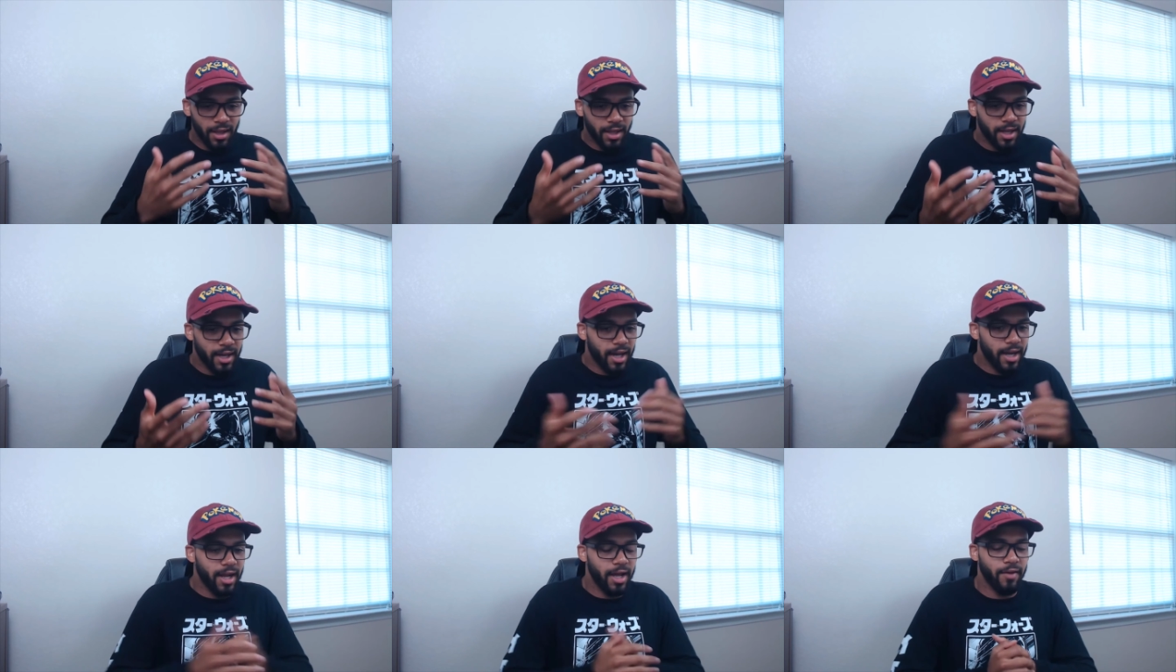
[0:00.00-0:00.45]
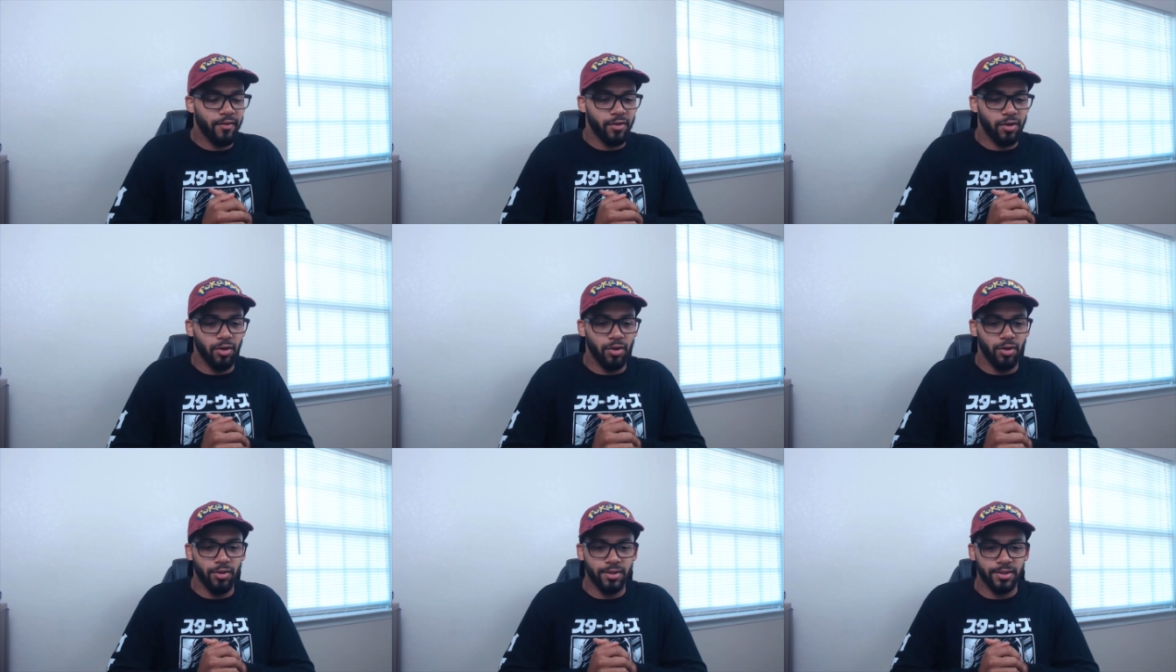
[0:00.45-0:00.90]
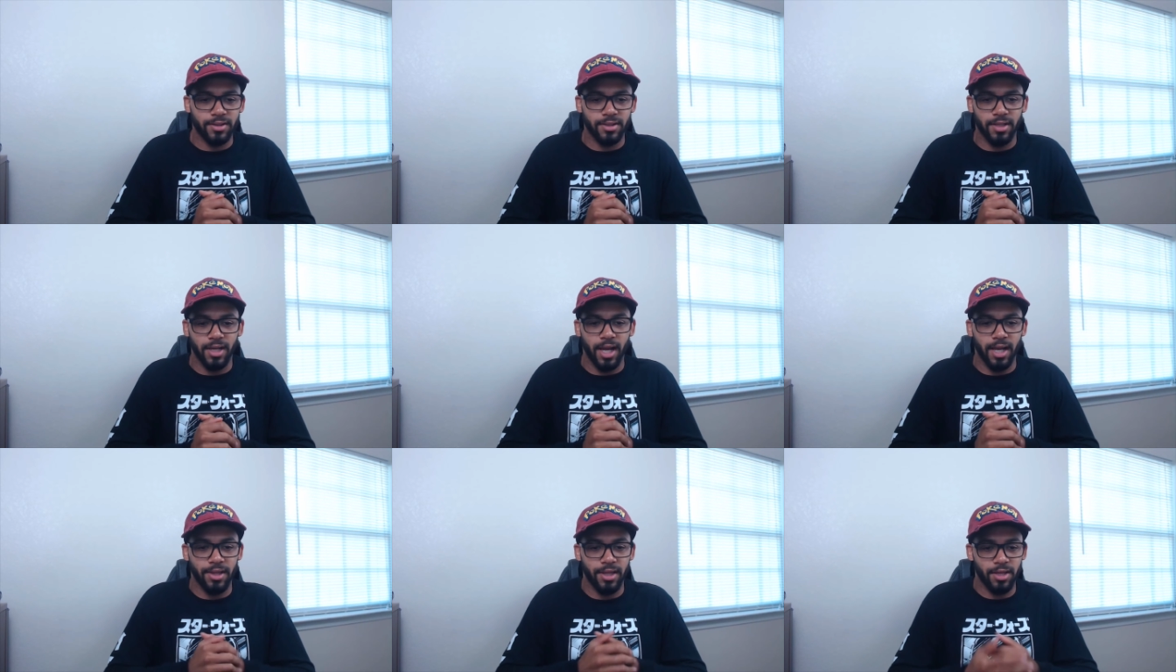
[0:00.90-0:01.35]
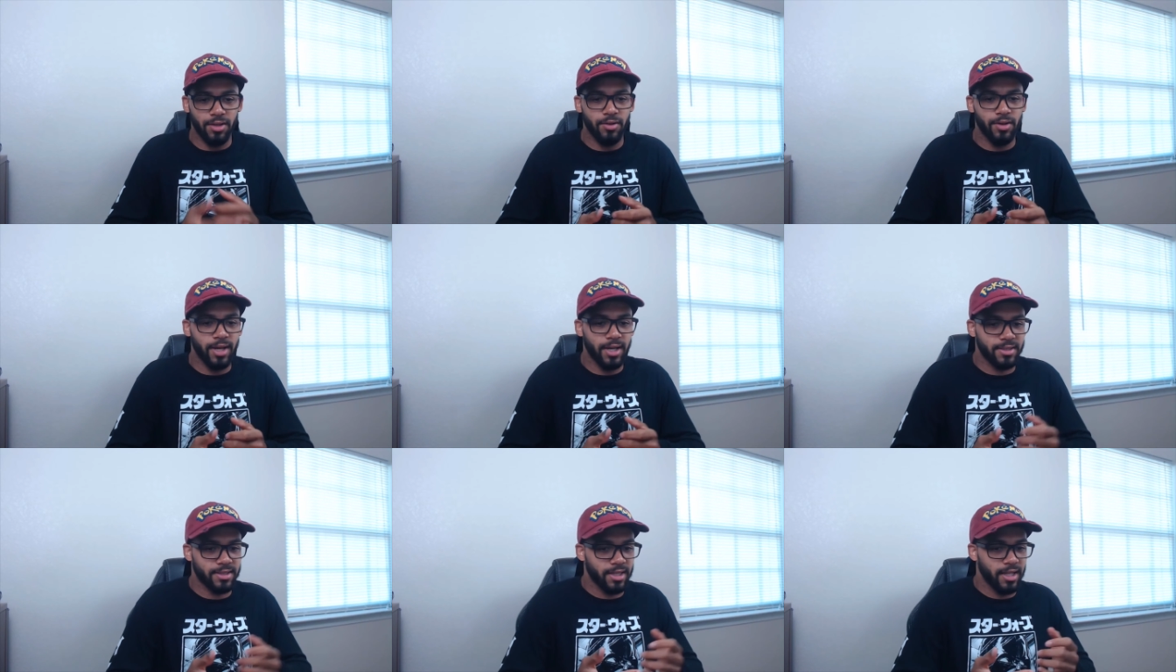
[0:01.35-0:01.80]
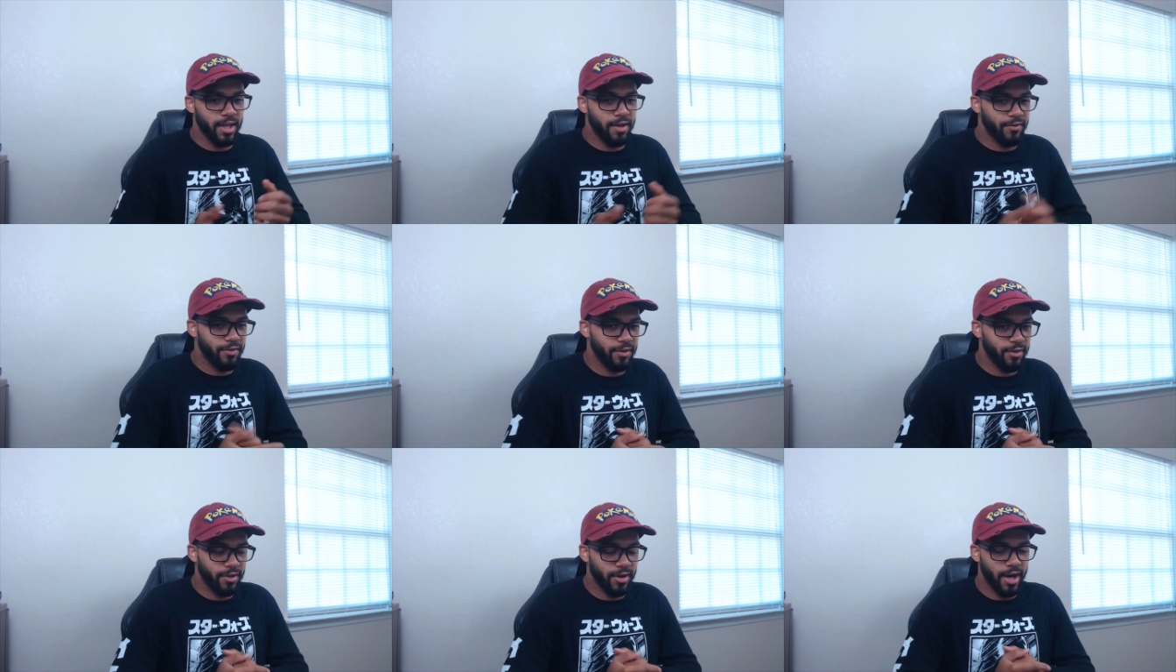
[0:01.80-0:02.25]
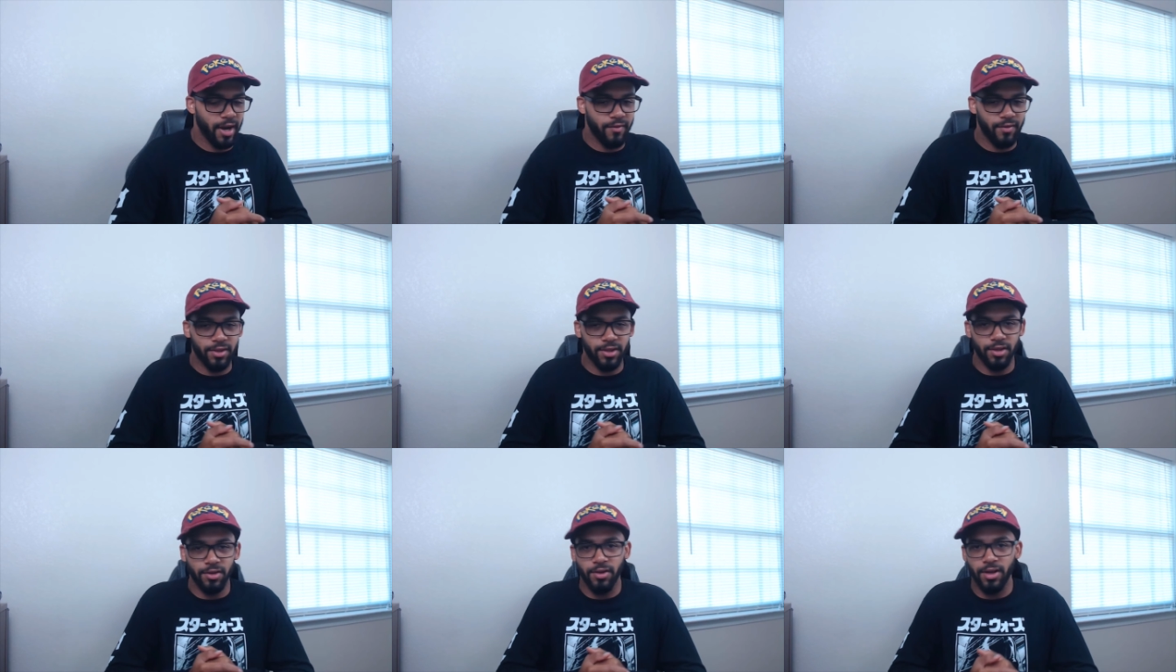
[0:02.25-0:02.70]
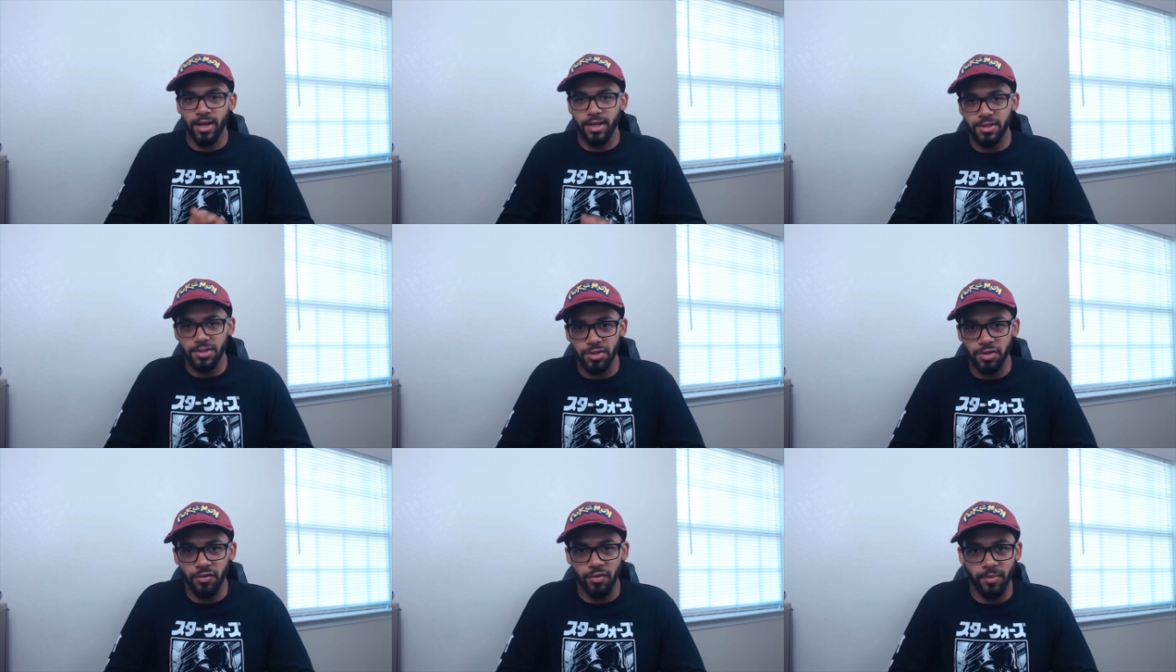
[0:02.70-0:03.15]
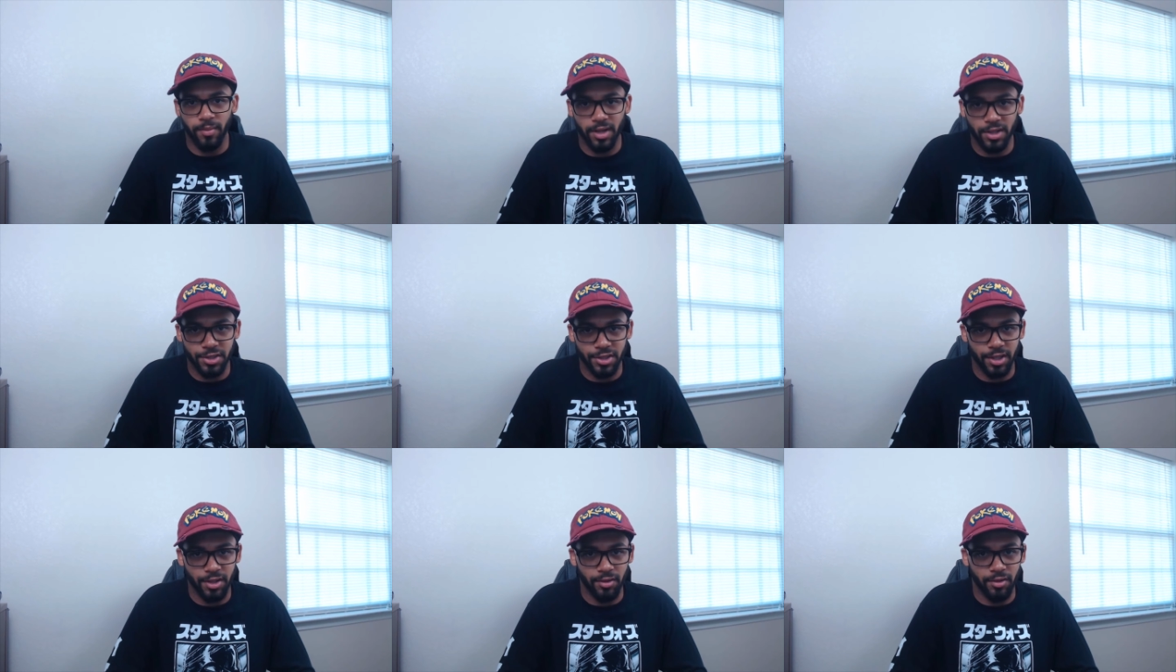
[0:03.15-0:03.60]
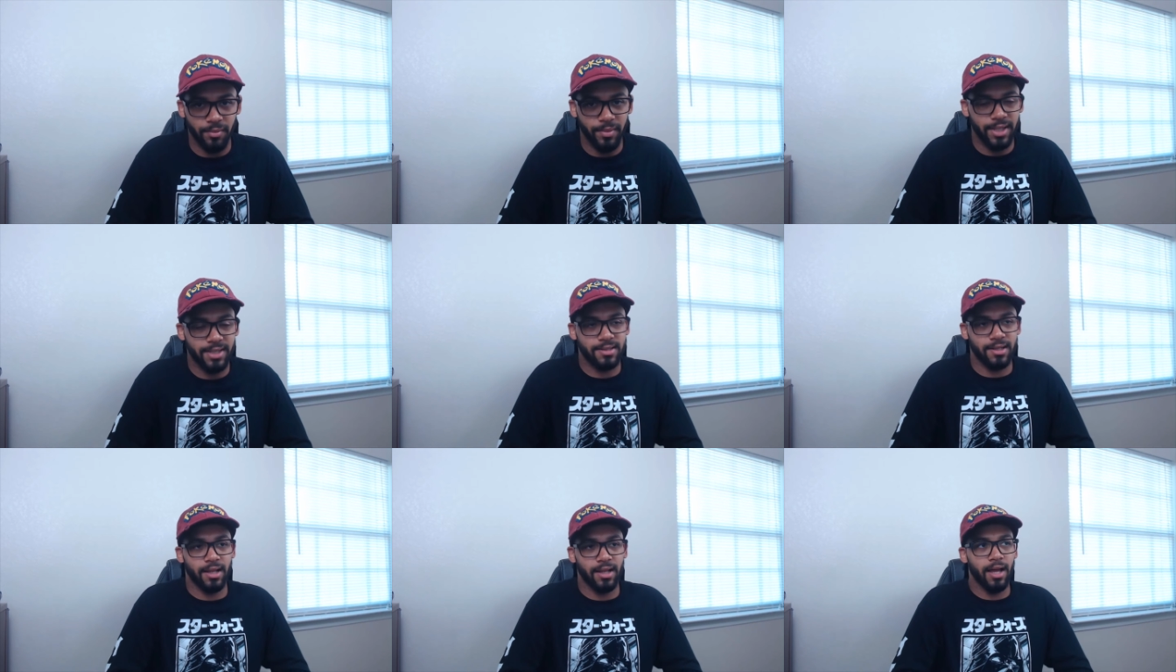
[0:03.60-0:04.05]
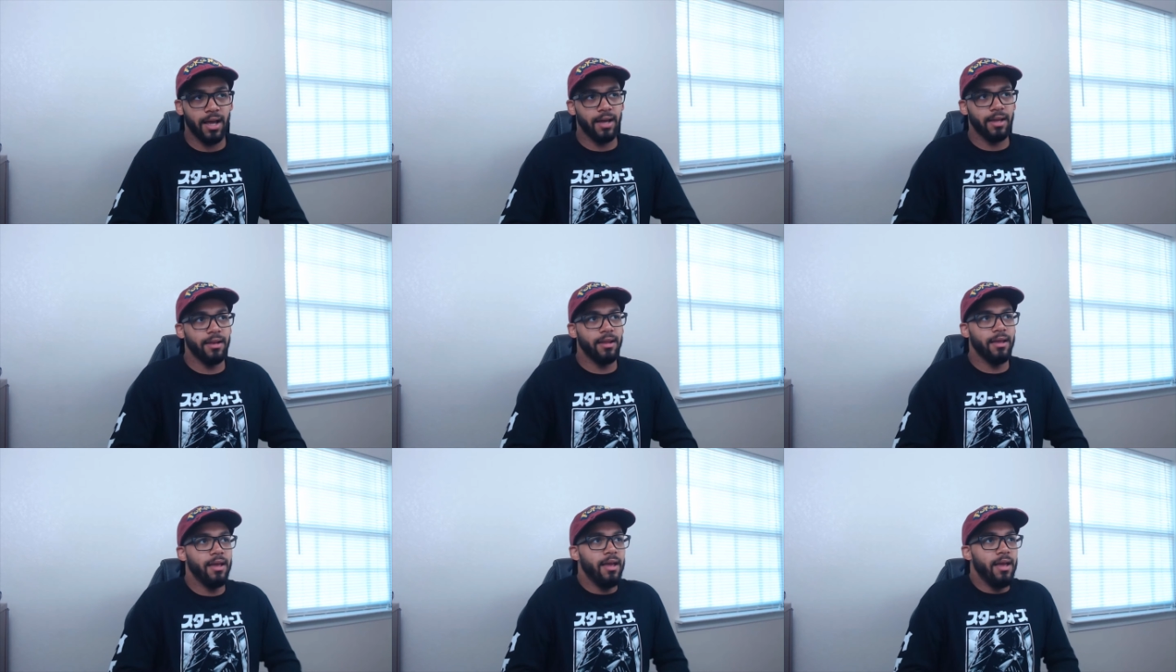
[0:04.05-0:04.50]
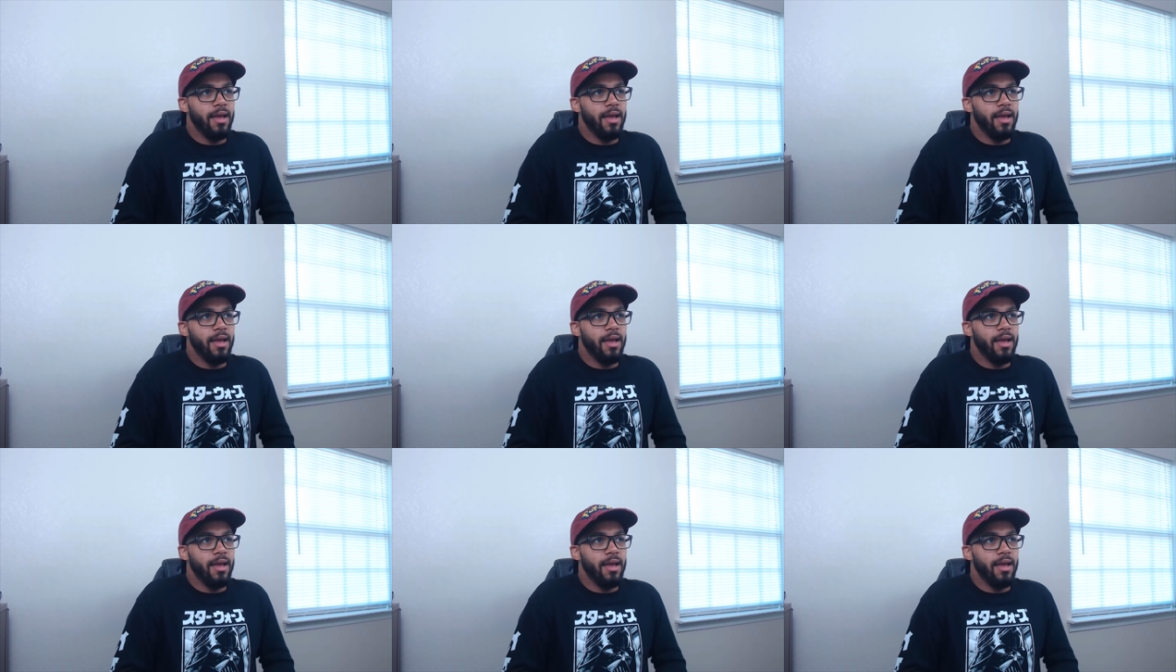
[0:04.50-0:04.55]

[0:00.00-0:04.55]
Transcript: Gotta have goals. I thank you guys a lot for everything you guys do for my channel. It means a lot.